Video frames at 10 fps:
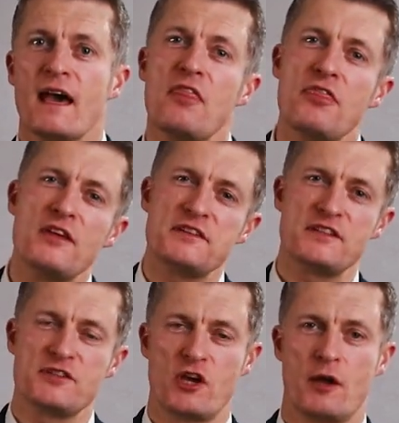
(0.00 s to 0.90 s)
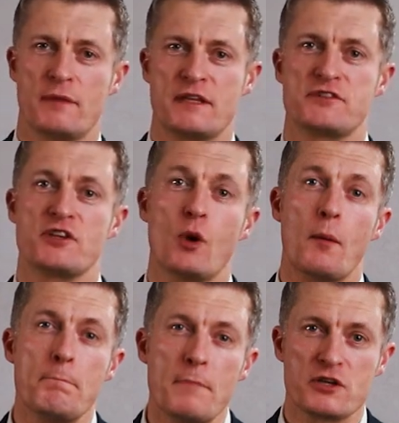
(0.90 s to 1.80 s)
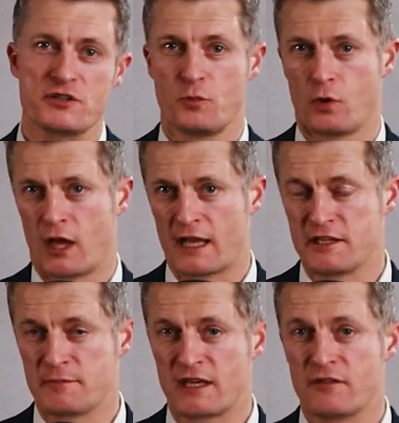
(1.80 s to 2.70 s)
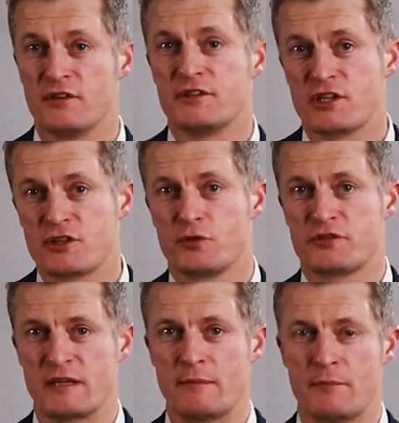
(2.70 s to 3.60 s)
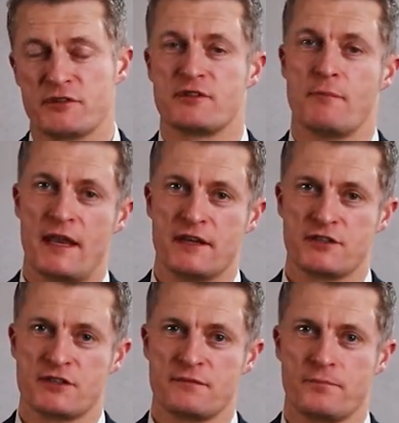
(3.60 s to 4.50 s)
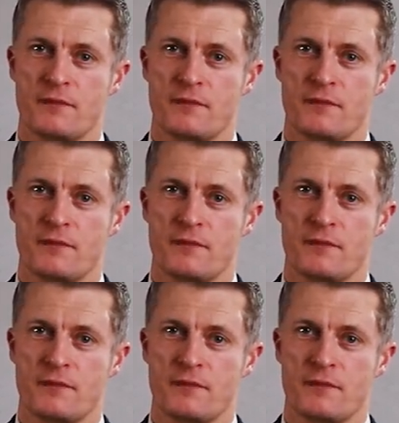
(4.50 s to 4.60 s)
And this in turn means that you are much more likely to be given additional team members to manage.